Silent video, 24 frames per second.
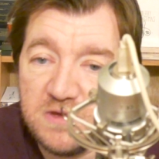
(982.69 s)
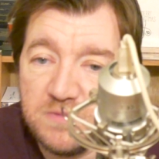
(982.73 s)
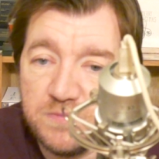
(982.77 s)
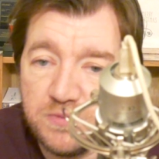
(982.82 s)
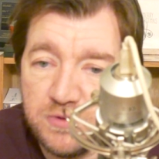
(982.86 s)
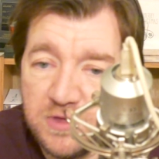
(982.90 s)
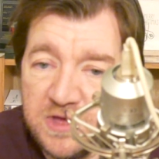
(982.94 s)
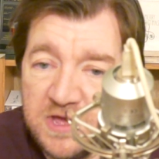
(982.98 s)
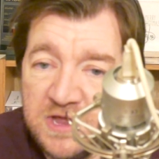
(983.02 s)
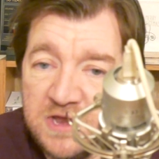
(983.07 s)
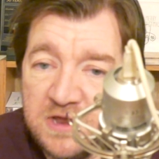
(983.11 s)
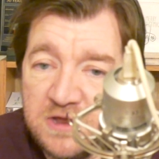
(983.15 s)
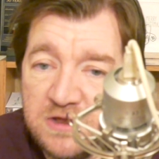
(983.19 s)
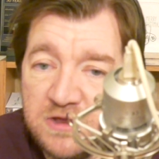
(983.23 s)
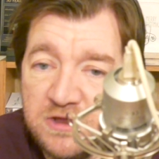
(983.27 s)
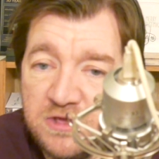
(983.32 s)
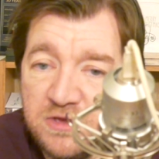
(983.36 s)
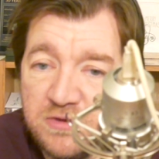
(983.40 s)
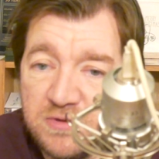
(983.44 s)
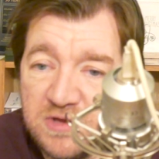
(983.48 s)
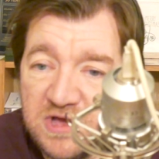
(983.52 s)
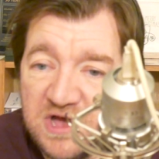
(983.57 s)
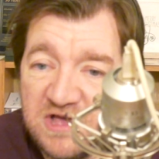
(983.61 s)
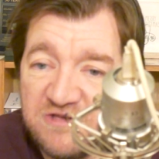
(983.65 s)
at
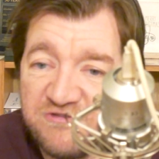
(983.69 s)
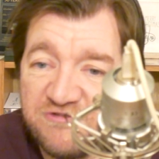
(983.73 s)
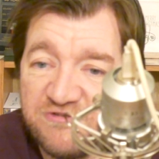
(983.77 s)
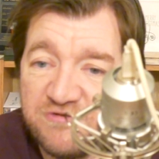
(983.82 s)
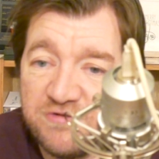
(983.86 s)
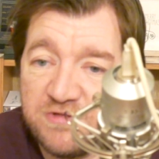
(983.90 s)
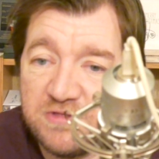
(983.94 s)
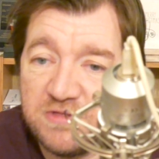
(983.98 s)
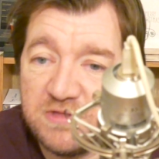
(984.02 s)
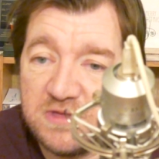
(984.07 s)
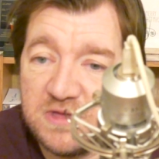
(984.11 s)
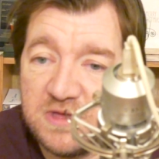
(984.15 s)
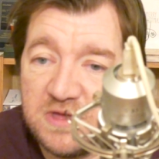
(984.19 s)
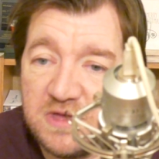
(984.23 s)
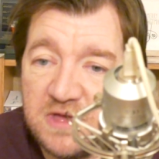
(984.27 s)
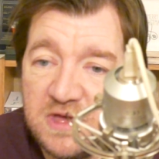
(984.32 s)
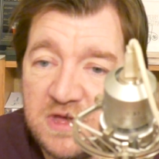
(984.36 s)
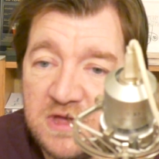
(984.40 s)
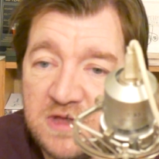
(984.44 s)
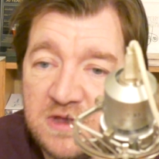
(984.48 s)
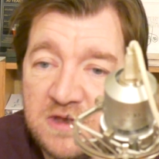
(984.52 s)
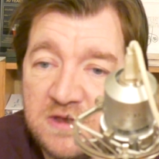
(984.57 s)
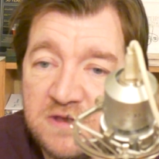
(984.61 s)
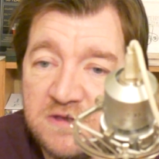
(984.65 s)
Newcastle
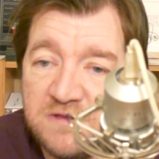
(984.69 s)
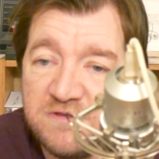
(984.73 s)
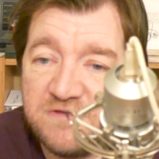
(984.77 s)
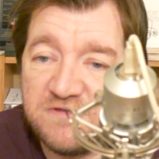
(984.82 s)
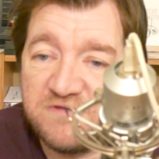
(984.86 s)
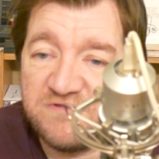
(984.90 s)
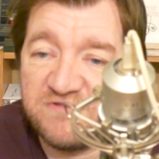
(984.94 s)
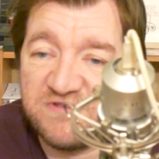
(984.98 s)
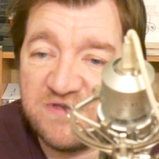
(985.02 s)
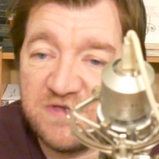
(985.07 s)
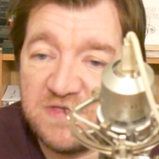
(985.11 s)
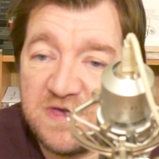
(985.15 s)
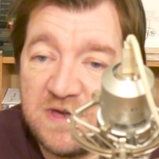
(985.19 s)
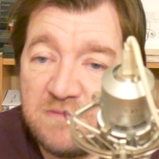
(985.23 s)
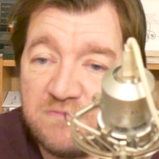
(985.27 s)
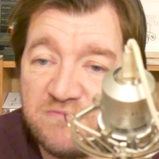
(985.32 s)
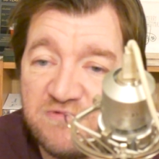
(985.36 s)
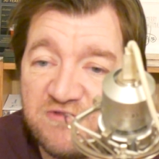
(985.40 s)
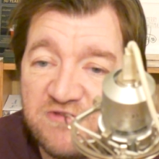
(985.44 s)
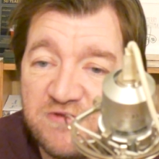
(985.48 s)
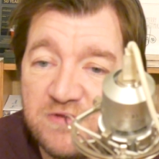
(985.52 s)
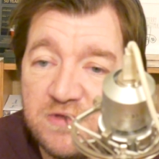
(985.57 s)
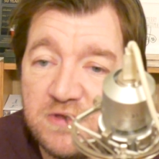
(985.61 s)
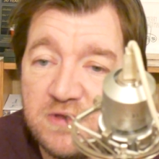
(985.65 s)
and
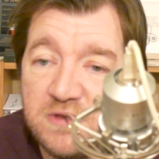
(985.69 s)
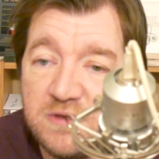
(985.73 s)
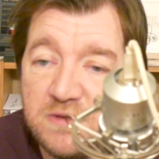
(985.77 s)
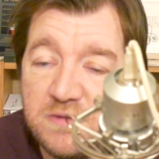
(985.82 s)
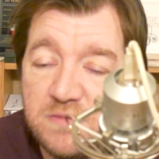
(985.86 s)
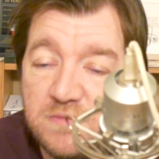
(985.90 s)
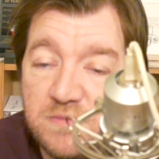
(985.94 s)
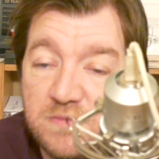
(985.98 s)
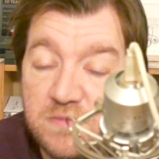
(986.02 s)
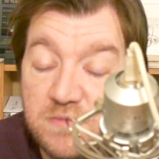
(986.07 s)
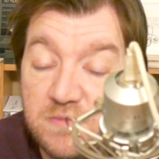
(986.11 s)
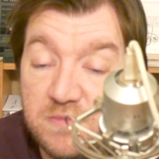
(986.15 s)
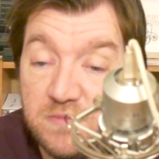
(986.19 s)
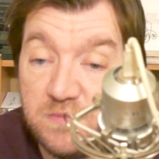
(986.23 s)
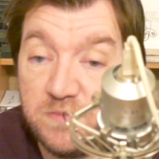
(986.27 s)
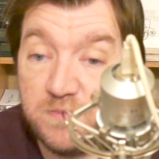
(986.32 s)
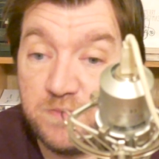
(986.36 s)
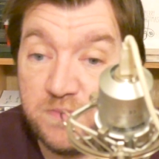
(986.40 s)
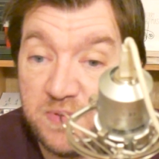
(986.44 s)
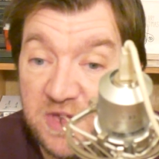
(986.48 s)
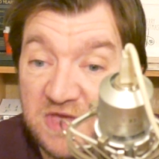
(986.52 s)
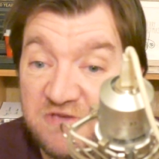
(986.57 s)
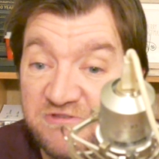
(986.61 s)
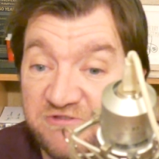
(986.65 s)
Southampton,
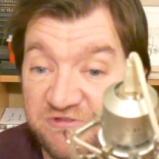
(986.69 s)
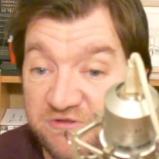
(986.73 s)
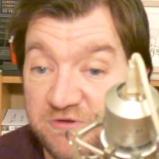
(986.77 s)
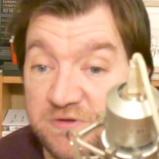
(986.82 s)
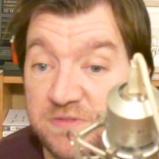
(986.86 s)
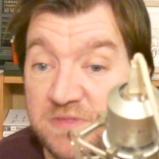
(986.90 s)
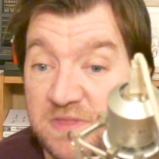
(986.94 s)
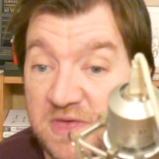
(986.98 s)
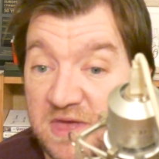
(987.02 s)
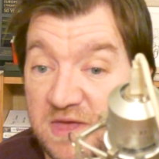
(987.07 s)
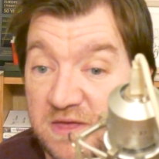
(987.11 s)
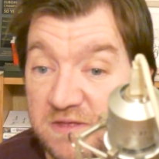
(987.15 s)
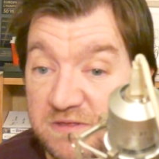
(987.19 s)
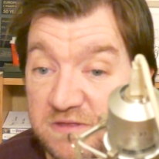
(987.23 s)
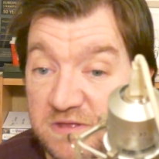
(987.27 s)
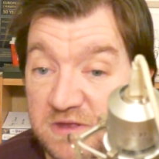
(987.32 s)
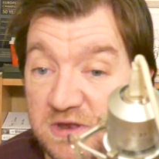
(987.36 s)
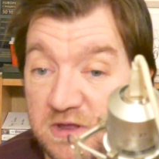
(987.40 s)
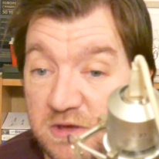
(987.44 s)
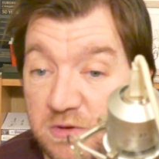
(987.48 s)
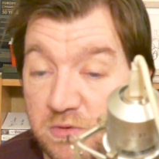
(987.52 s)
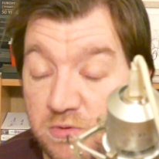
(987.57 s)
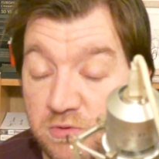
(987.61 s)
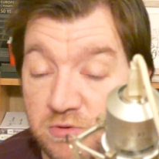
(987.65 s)
based on that,
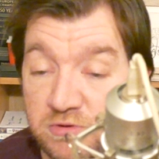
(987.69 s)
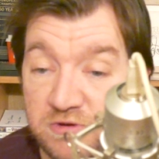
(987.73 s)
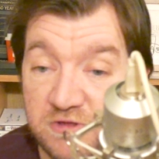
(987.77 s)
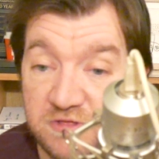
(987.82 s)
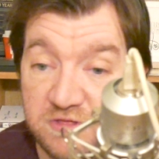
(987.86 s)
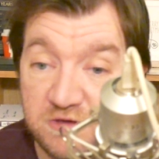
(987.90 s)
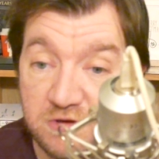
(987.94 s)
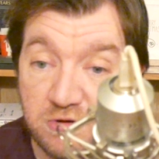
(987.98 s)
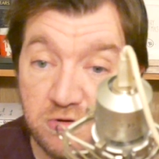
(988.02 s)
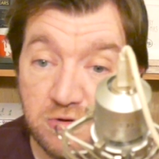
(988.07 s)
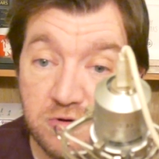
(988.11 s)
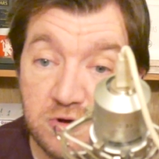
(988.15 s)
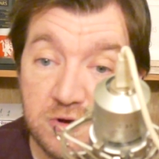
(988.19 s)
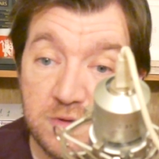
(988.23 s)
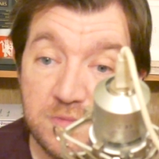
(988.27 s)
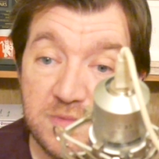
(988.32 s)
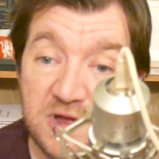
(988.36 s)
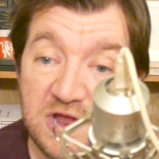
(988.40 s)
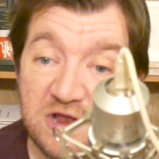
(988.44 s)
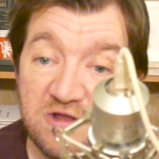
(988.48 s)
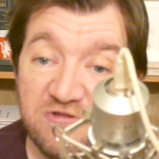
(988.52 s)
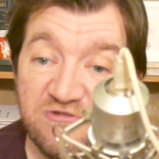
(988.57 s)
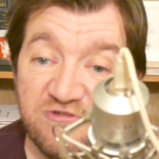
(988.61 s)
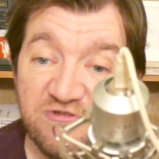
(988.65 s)
under the current
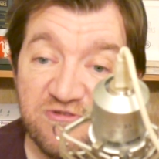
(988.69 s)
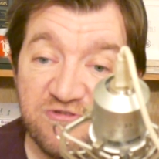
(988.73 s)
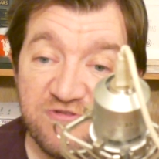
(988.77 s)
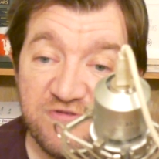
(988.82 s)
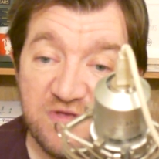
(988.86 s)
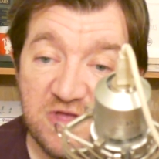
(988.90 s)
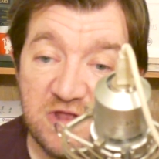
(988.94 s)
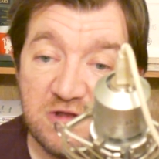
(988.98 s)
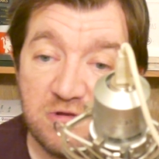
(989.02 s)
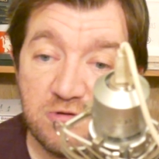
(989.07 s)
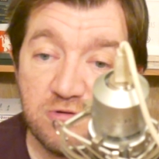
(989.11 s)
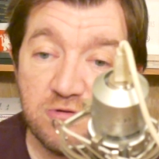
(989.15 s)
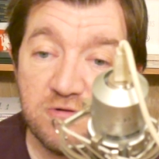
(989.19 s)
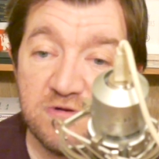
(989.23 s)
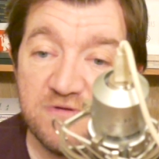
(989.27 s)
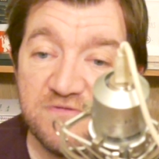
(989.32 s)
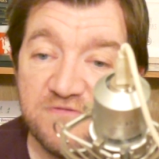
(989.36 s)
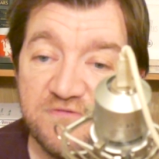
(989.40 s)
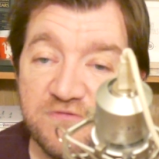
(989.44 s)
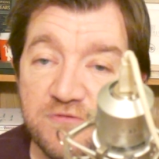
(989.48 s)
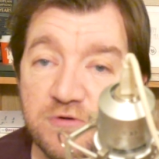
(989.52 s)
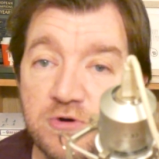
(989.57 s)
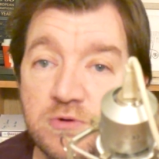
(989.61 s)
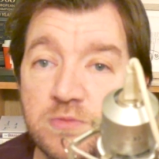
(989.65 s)
managers and current
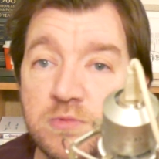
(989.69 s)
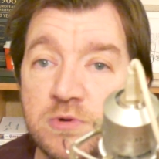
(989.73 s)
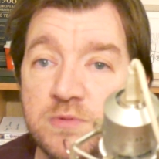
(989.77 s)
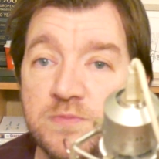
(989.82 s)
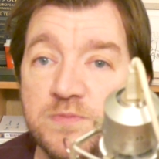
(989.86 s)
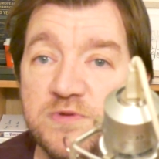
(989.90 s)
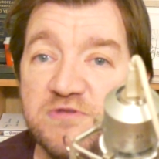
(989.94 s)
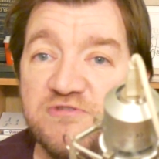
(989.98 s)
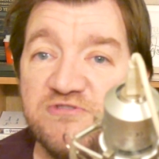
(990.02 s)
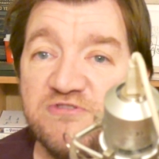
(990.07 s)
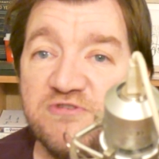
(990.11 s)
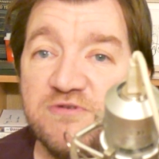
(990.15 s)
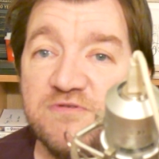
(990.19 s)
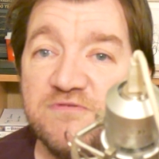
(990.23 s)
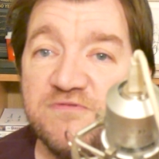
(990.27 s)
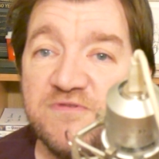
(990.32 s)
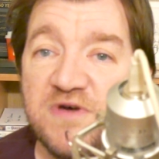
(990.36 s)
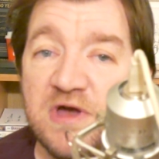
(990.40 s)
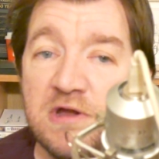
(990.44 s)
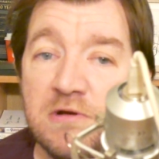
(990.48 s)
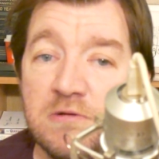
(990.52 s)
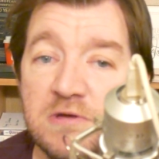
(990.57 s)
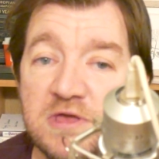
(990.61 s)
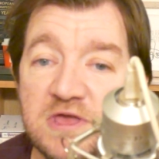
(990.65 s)
form, would be two
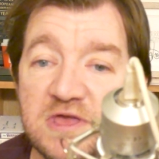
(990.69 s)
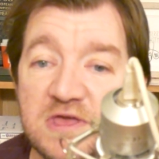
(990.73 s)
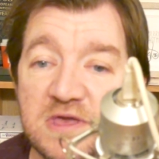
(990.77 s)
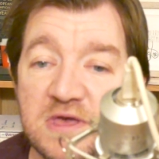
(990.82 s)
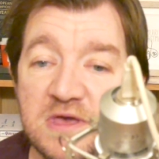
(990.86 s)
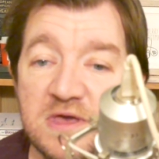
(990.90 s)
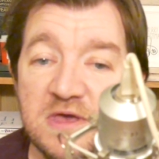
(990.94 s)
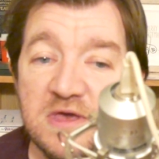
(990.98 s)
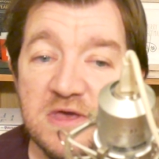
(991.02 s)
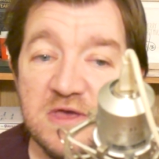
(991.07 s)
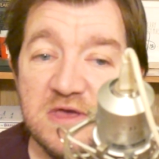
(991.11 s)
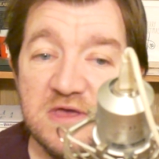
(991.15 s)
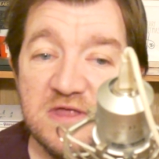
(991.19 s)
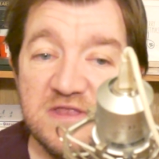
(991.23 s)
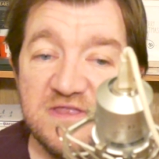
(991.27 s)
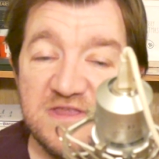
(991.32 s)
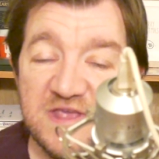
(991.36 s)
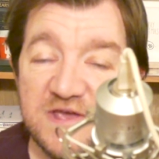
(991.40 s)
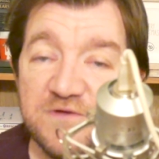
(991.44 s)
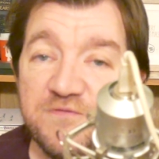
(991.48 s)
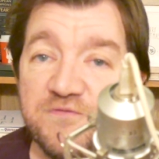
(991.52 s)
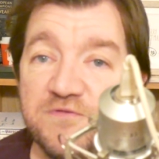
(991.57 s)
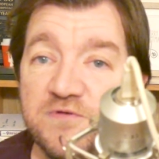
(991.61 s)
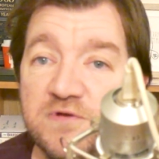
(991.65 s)
very
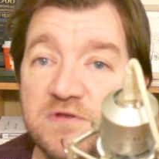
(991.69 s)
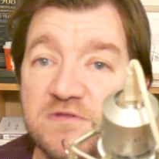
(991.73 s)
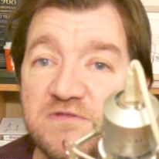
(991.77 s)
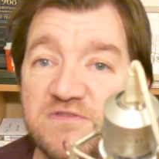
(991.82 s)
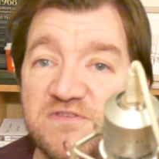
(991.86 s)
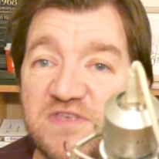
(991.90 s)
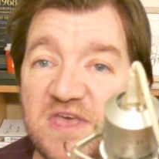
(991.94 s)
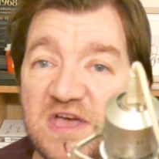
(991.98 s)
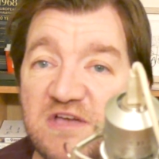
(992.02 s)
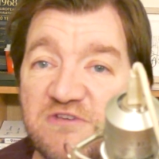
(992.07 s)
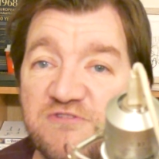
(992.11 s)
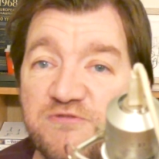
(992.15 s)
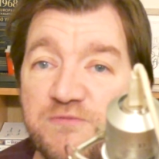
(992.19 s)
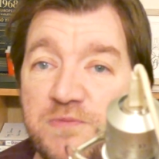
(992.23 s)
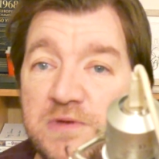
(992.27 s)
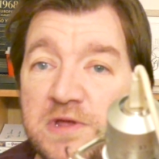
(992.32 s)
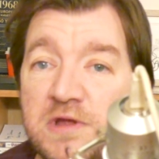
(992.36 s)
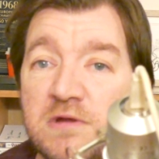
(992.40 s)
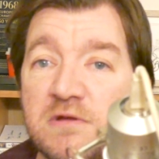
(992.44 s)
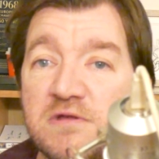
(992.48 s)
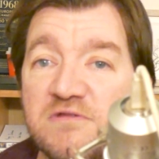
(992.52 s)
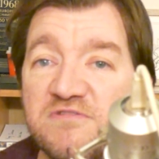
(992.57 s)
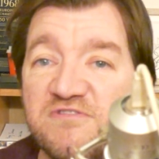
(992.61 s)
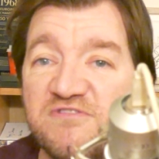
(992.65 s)
different
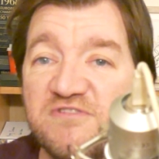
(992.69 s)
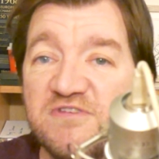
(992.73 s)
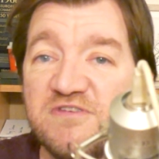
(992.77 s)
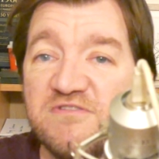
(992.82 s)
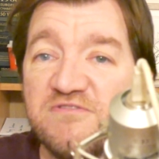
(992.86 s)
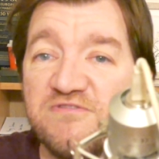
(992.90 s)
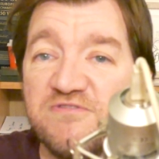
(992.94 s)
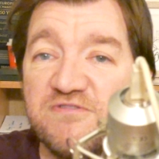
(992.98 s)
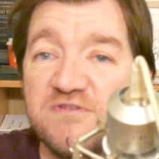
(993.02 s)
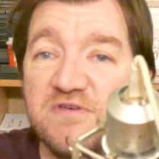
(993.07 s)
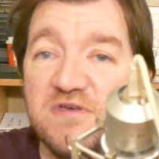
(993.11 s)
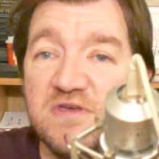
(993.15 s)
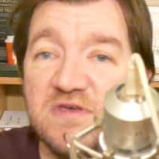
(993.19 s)
experiences,